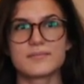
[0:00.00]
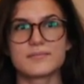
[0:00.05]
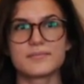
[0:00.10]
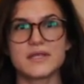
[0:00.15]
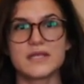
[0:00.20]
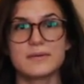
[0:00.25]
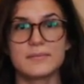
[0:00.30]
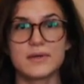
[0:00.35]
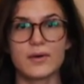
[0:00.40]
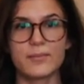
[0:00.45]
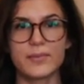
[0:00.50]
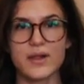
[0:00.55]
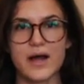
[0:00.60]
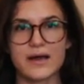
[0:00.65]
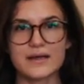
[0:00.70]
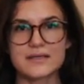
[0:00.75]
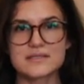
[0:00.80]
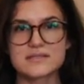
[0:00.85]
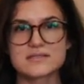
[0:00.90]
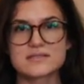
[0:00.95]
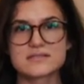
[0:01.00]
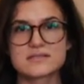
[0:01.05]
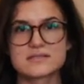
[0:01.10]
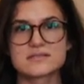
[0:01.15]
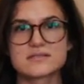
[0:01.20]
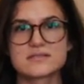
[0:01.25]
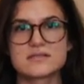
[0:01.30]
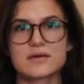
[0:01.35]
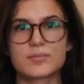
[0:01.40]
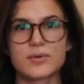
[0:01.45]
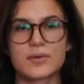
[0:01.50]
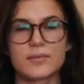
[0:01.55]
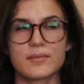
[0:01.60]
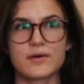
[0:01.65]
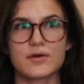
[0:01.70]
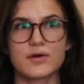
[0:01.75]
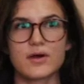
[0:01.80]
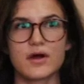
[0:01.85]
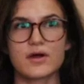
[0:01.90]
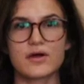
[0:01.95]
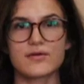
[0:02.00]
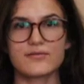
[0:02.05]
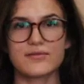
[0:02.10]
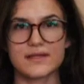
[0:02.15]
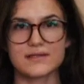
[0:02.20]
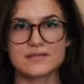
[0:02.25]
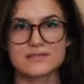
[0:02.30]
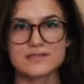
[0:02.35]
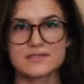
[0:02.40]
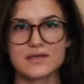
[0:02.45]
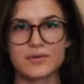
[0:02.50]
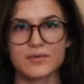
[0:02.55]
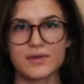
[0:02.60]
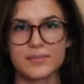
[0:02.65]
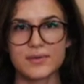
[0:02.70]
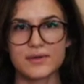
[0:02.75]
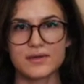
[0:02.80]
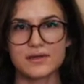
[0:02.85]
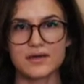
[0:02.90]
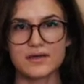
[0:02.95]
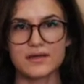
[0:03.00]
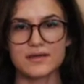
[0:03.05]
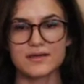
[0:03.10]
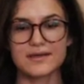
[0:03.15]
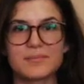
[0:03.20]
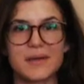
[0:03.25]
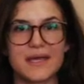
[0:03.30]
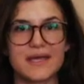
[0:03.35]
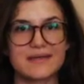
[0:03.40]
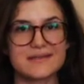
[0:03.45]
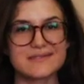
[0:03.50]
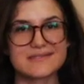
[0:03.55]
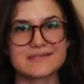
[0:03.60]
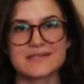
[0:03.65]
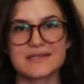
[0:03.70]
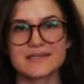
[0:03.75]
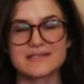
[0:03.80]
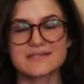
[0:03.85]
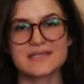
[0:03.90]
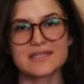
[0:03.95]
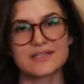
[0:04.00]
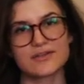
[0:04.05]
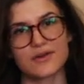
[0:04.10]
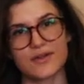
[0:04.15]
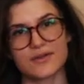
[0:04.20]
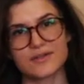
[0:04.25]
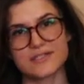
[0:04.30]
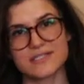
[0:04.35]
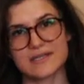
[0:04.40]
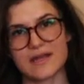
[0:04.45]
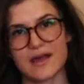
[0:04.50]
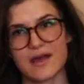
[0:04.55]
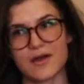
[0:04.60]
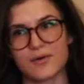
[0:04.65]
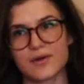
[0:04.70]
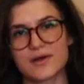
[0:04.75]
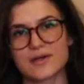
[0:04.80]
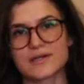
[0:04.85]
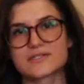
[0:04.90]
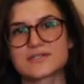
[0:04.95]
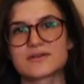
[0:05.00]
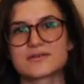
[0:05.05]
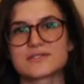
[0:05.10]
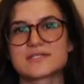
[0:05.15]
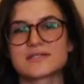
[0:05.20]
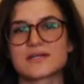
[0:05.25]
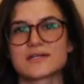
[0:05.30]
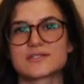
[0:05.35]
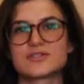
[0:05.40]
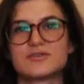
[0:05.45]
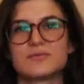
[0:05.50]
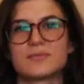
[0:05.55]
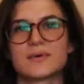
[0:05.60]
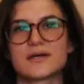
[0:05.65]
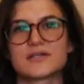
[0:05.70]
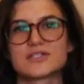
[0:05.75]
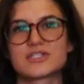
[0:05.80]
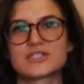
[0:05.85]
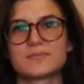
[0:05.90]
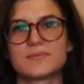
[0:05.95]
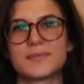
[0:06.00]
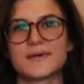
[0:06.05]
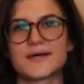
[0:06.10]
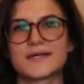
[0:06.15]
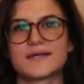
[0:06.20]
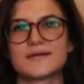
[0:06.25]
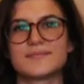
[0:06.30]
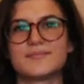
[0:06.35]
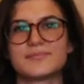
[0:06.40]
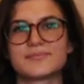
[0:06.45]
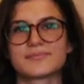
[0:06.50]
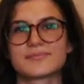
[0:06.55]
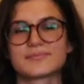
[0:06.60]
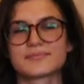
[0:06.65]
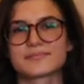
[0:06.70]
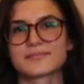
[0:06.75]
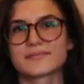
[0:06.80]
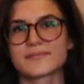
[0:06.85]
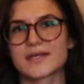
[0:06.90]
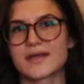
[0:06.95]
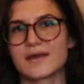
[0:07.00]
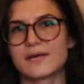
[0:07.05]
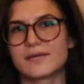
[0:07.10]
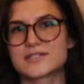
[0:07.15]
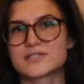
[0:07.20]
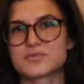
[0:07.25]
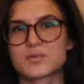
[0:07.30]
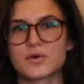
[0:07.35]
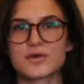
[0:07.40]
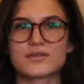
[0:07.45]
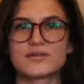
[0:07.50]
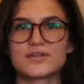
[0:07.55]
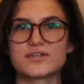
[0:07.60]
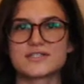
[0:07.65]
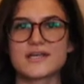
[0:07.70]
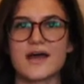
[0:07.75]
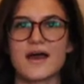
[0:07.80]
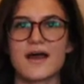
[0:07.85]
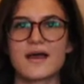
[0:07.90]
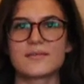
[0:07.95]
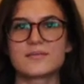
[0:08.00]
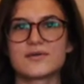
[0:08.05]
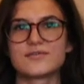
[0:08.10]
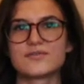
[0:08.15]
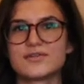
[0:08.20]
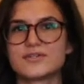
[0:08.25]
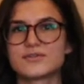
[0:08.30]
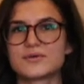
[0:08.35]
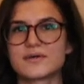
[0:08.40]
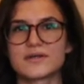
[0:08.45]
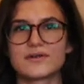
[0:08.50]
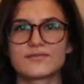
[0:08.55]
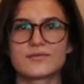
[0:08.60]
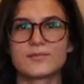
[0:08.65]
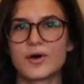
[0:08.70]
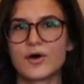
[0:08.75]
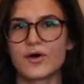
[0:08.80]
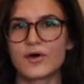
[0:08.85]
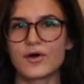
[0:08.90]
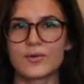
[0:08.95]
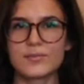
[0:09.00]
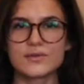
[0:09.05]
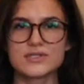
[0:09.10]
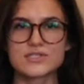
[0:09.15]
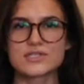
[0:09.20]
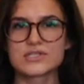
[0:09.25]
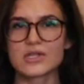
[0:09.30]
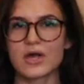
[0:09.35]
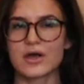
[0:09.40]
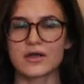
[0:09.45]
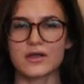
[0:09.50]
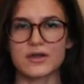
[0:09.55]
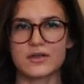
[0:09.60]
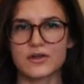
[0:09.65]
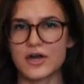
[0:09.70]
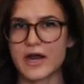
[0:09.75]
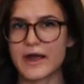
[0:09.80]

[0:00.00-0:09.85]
email blasts to promote our events that we put on. The pay is $16 an hour, so it's not too much, but it's worth your time if you're doing it from home and just logging your